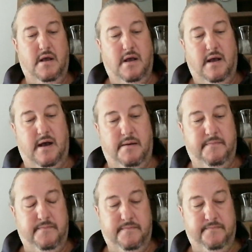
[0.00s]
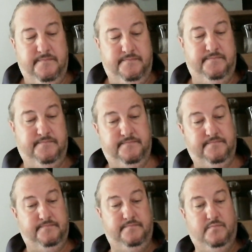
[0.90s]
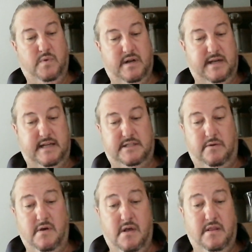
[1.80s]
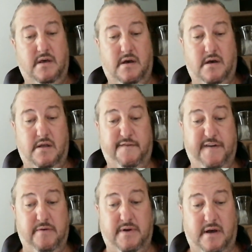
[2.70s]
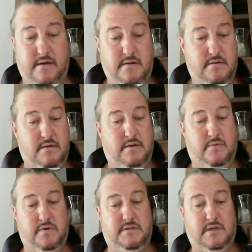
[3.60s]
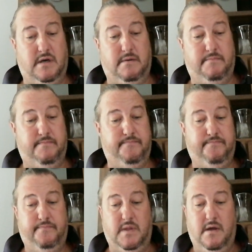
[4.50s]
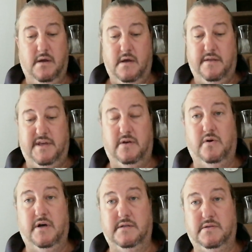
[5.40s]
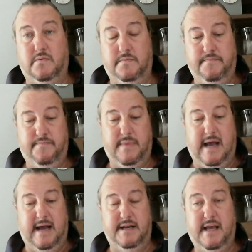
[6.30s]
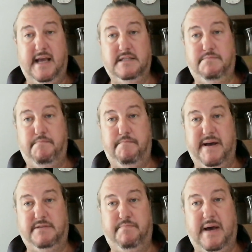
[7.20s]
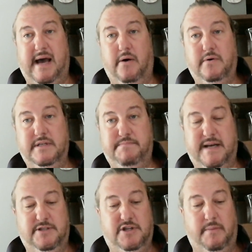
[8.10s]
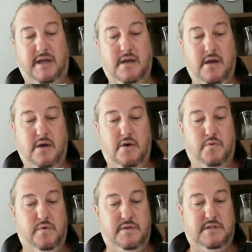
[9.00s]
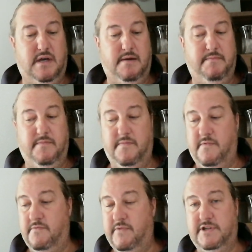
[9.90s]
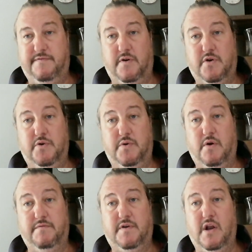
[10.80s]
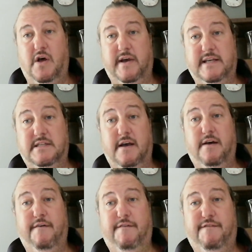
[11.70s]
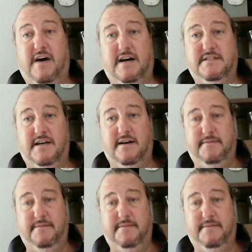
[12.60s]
Where did I get to? The founder was Theodor Herzl, and his best pal, his best chummy, was Richard von Coudenhove-Kalergi's father.